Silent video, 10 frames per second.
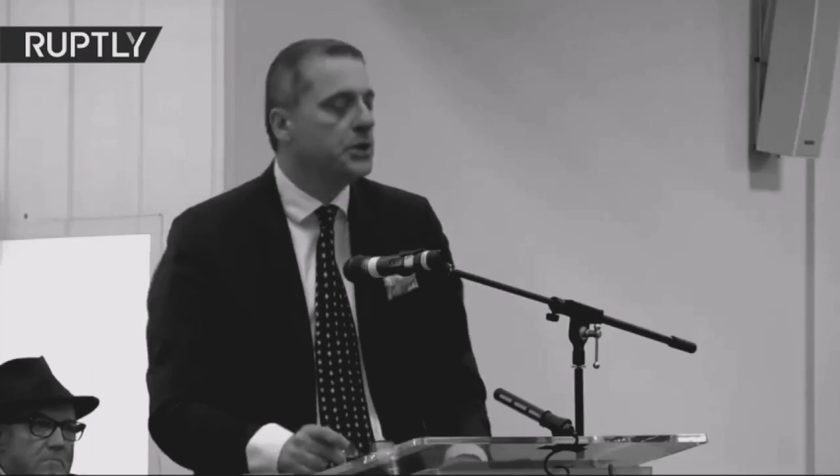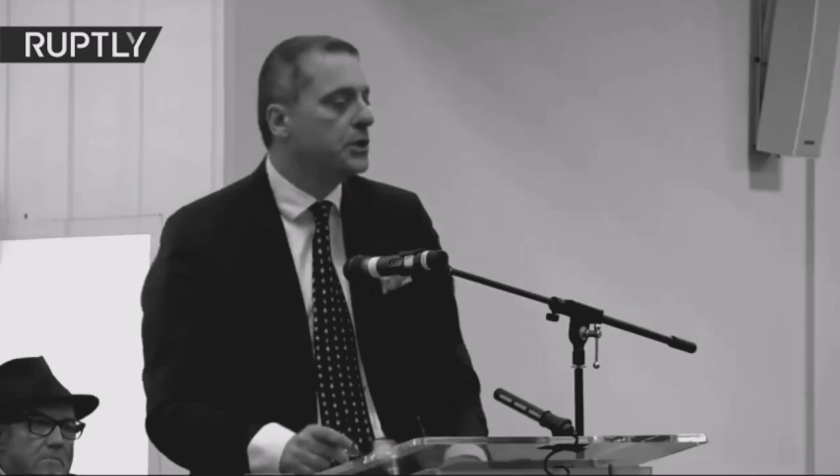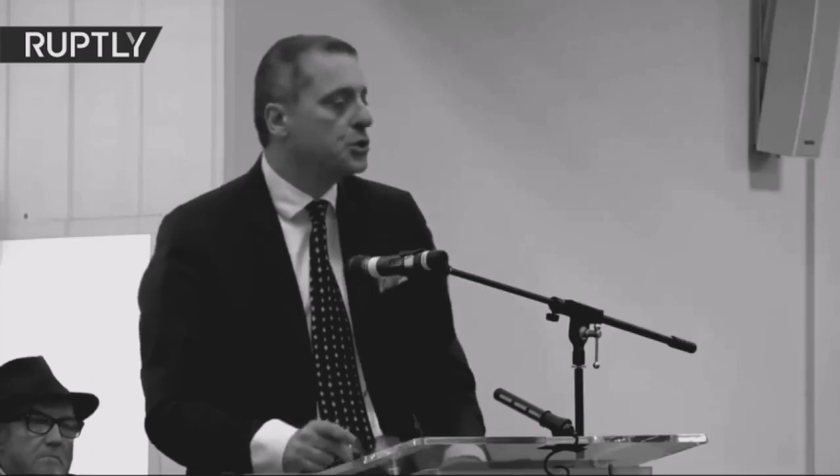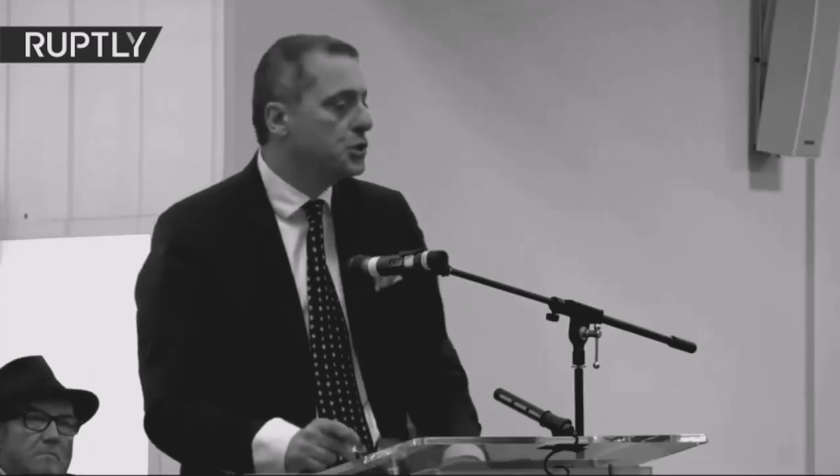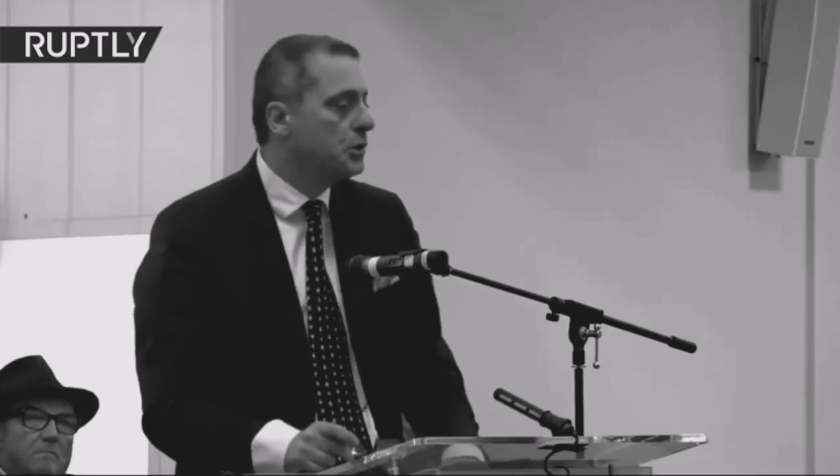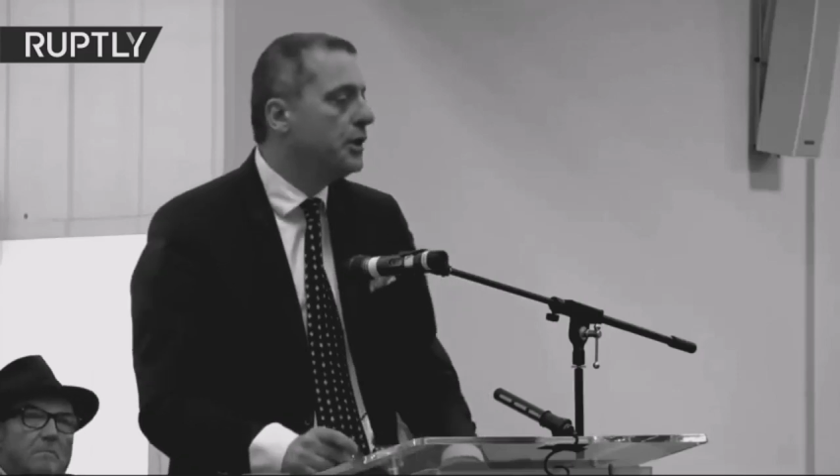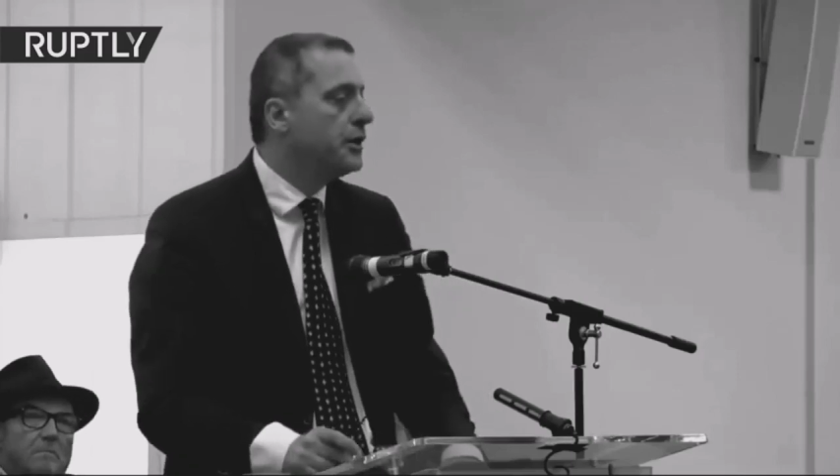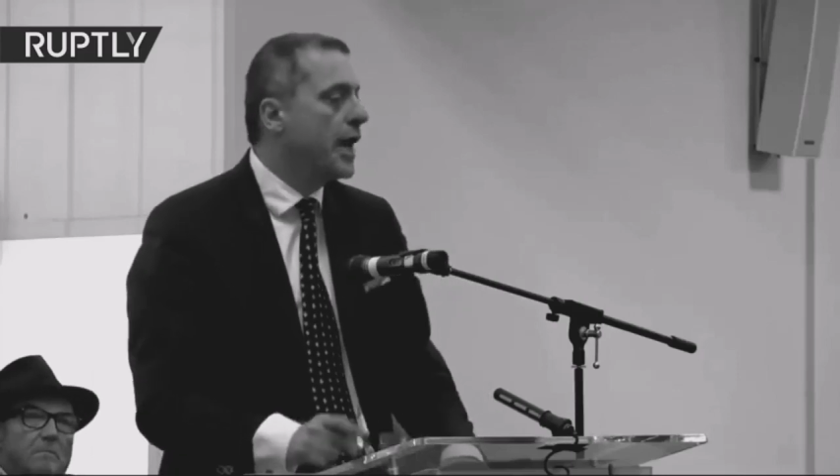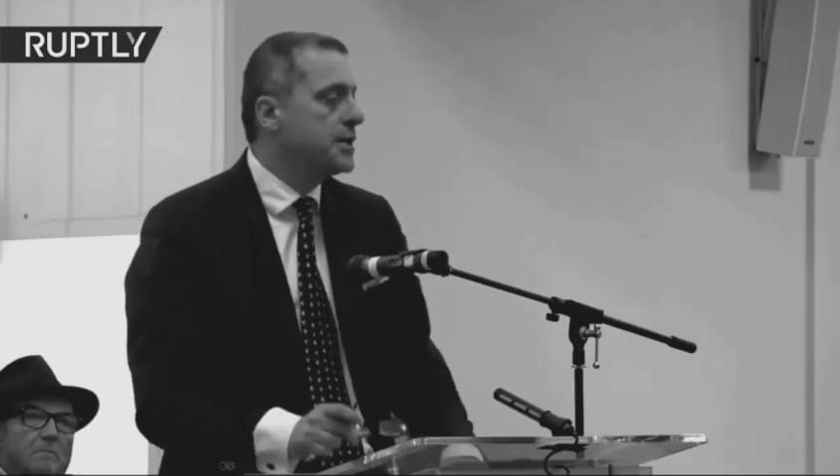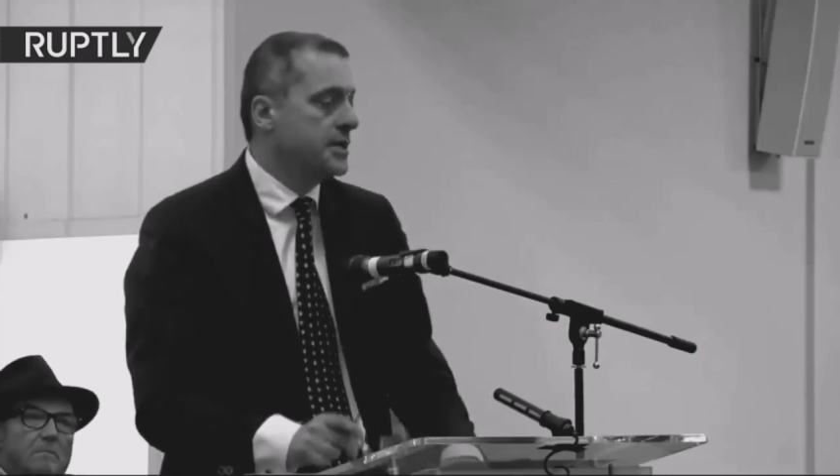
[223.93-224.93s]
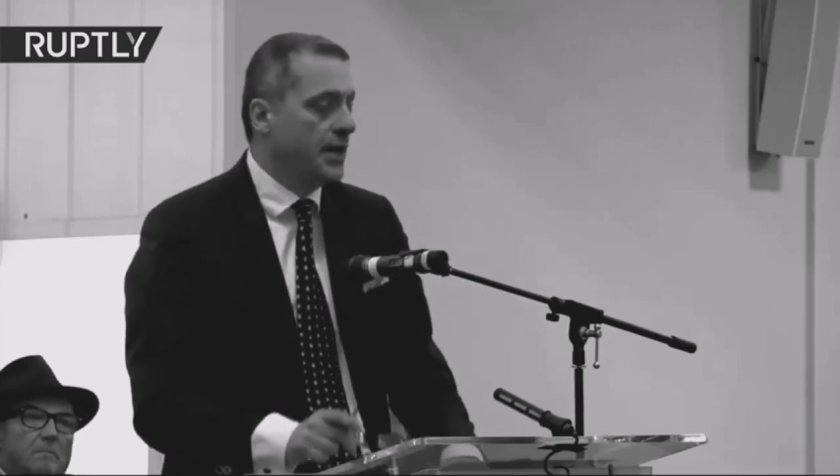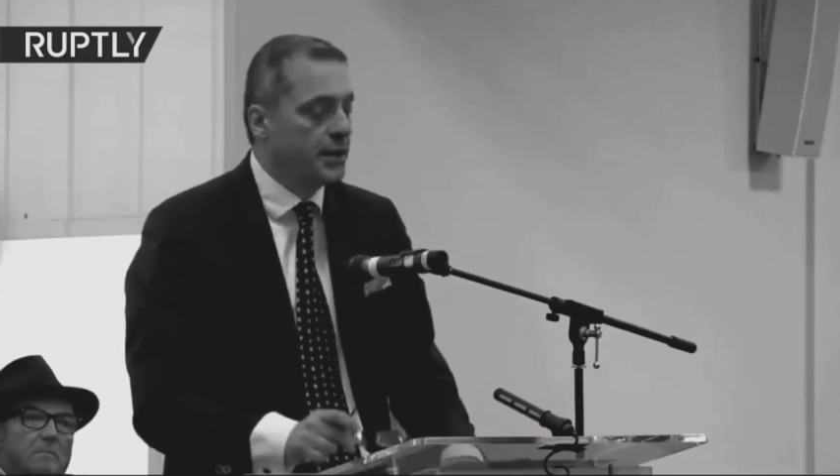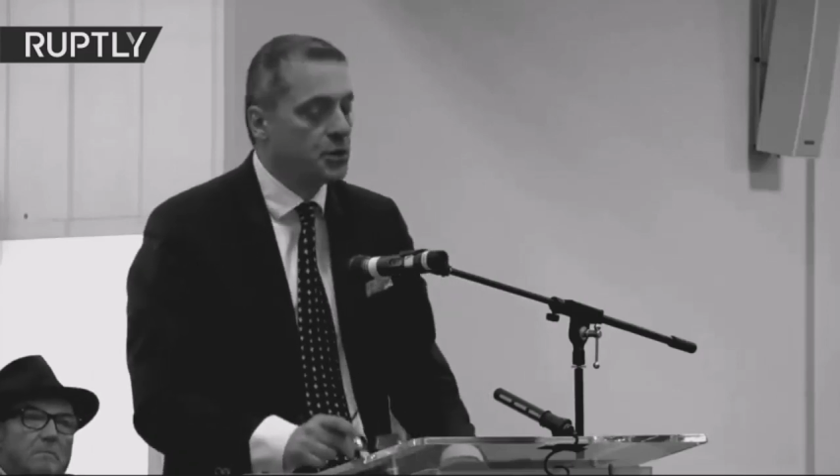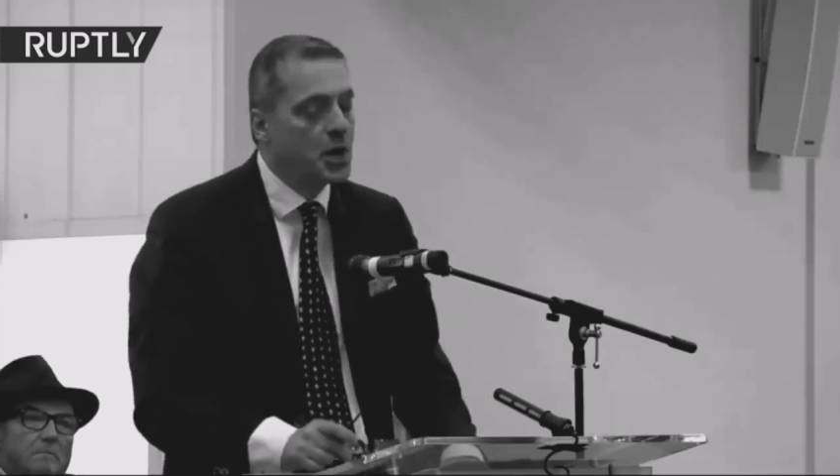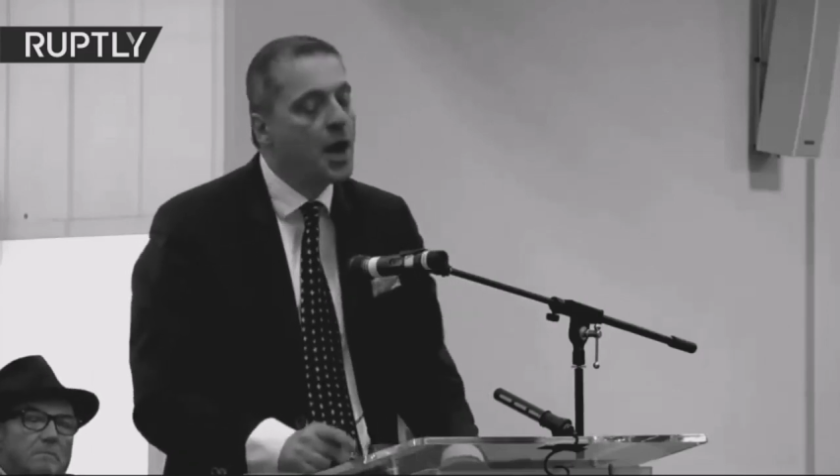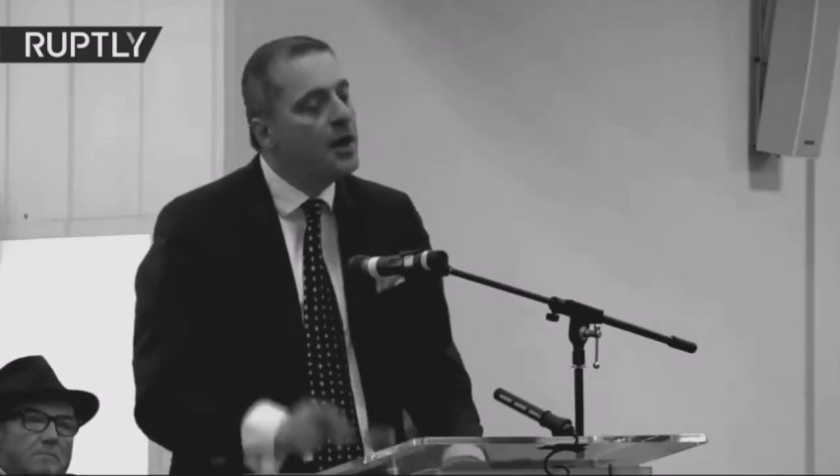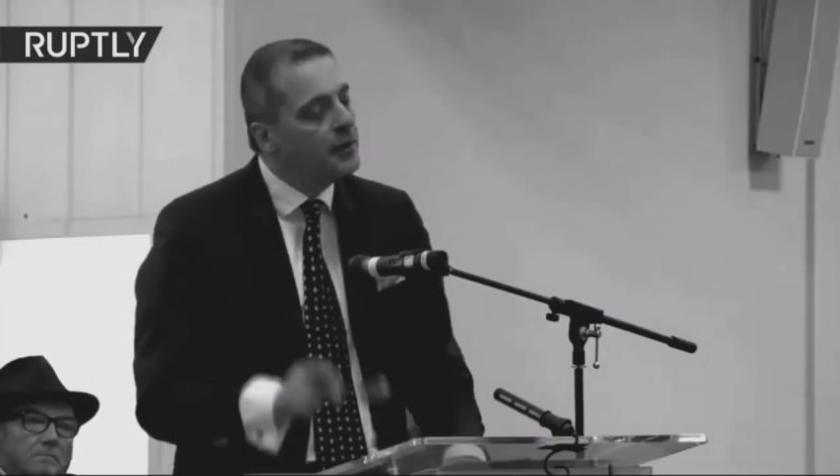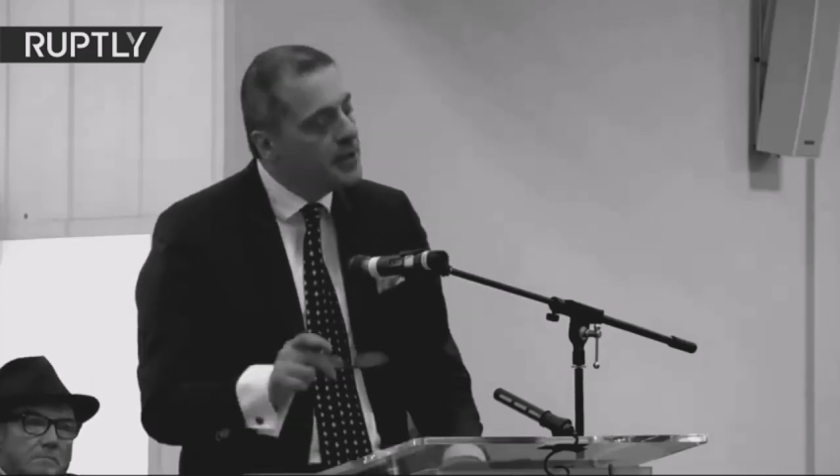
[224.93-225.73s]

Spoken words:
against Julian Assange.